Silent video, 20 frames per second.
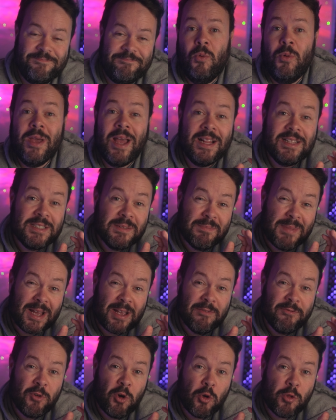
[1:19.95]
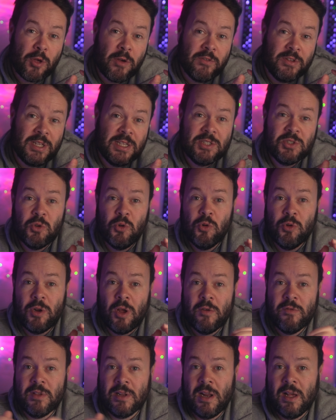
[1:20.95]
We had some back and forth over Discord
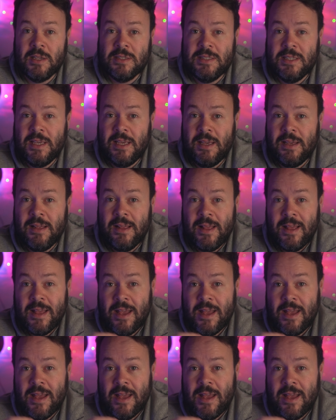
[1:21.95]
over the last year,